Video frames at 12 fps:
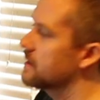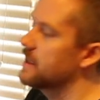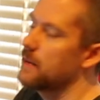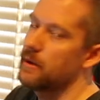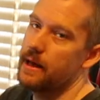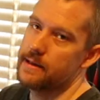and
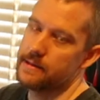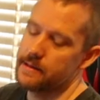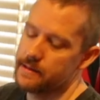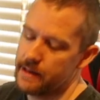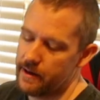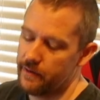stabilizer and
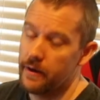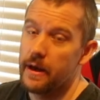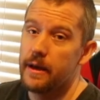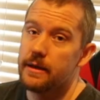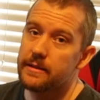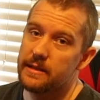stuff.
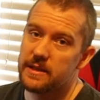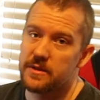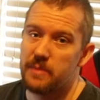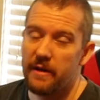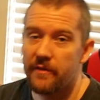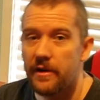So this
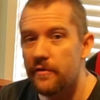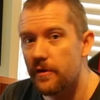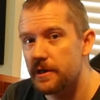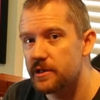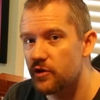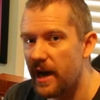is my very
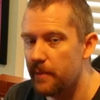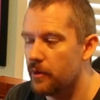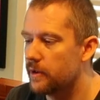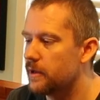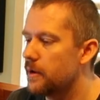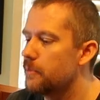first
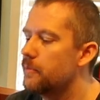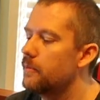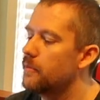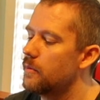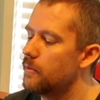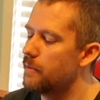tripod, the
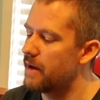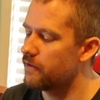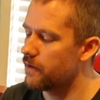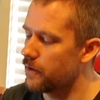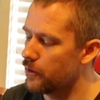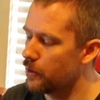
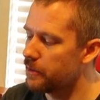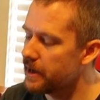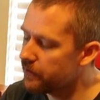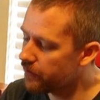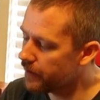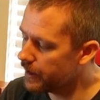Manfrotto
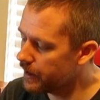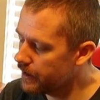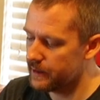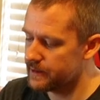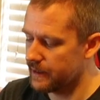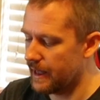B3.
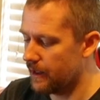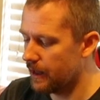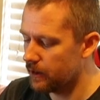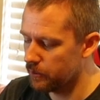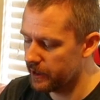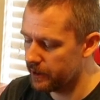It's an
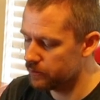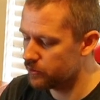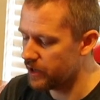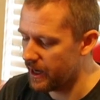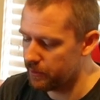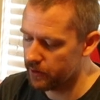aluminium
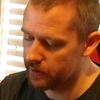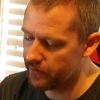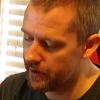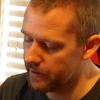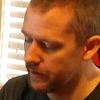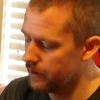tripod,
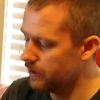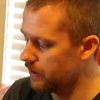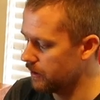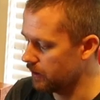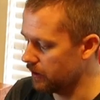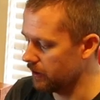very
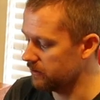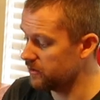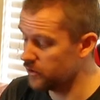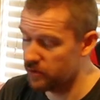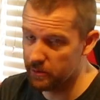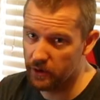
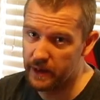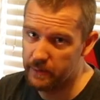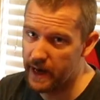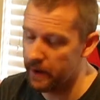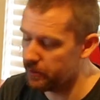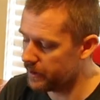durable in
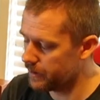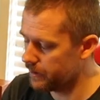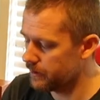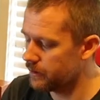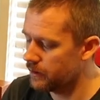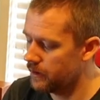my
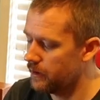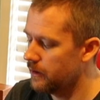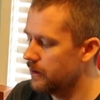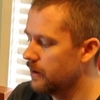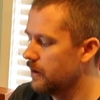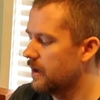opinion.
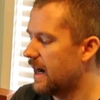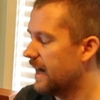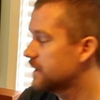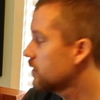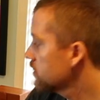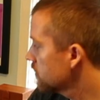
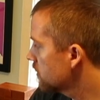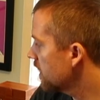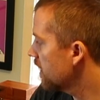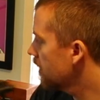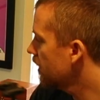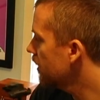I don't
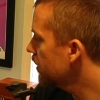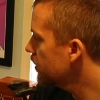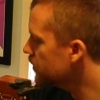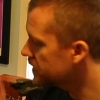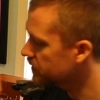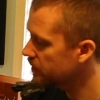
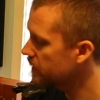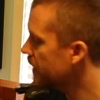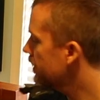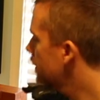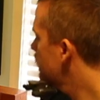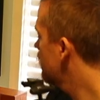use it in
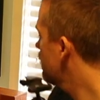my